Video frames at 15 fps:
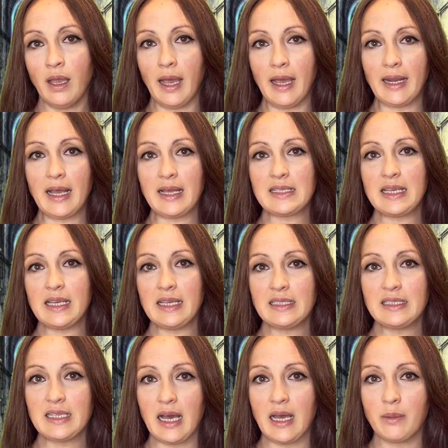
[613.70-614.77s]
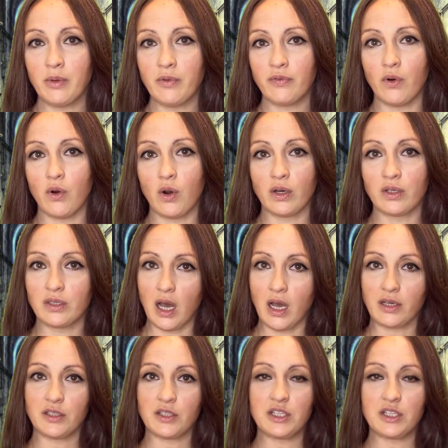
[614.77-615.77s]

And as he had done before, Dr.